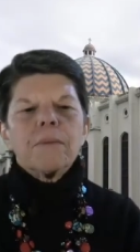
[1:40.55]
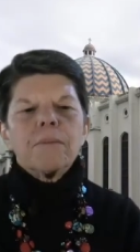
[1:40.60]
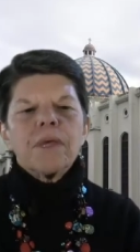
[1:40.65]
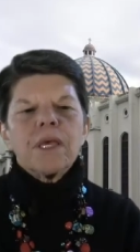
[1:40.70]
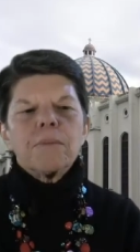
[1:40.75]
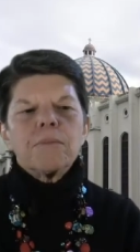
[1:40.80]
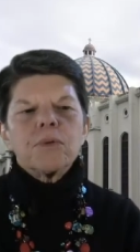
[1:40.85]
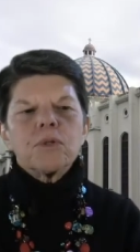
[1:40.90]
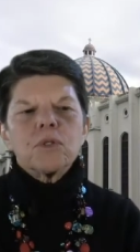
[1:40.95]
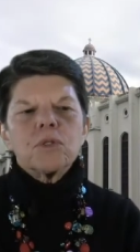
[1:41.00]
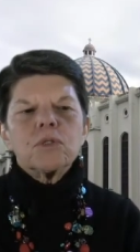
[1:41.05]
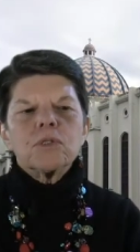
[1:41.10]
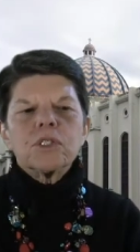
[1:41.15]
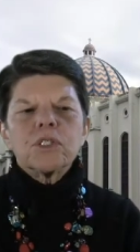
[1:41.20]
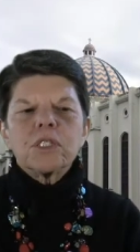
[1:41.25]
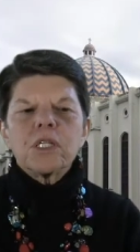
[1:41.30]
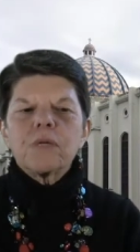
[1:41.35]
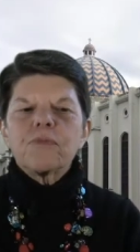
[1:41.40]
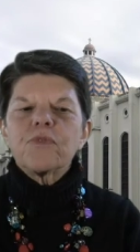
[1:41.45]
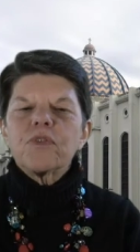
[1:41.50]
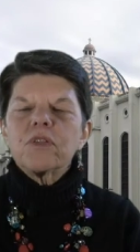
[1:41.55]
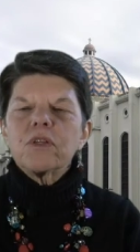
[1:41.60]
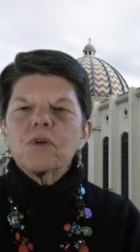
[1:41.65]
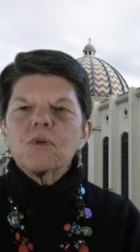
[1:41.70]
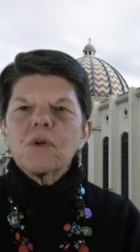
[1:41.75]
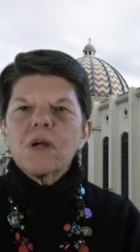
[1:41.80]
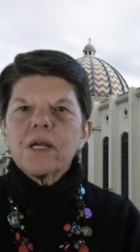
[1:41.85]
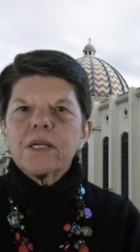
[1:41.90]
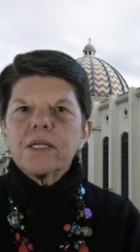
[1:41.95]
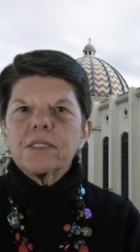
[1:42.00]
people who stood up for
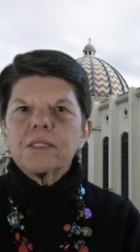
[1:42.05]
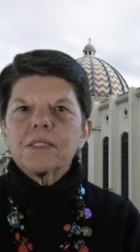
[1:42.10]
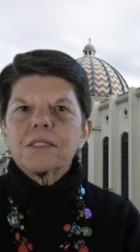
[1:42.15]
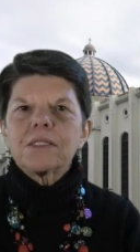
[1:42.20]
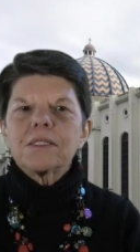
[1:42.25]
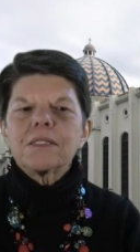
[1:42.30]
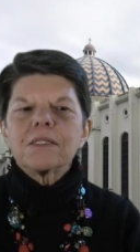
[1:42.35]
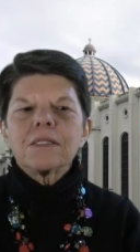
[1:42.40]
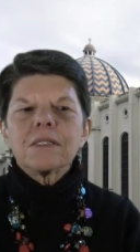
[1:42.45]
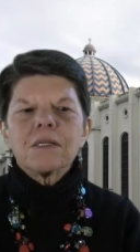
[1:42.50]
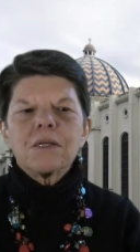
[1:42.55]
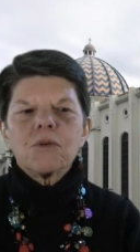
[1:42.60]
their rights.